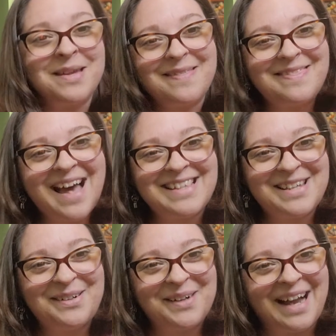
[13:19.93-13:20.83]
That's
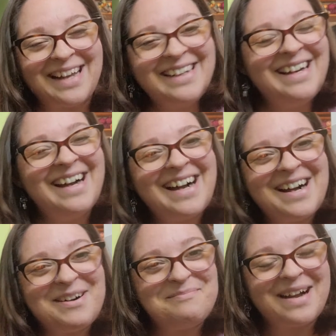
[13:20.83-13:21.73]
all right.
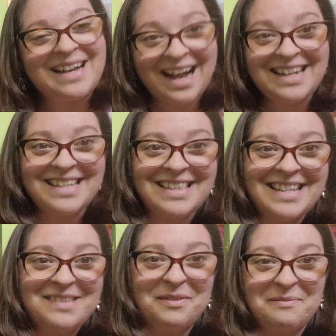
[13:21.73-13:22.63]
I kind of did
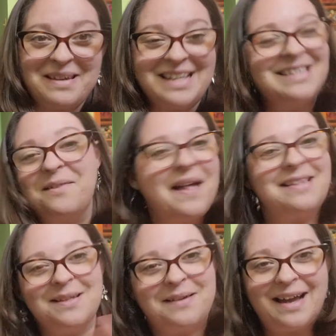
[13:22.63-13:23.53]
this for me, so
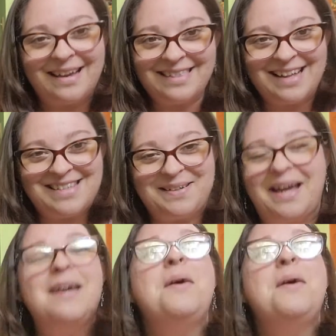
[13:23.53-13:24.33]
that's okay. That's okay.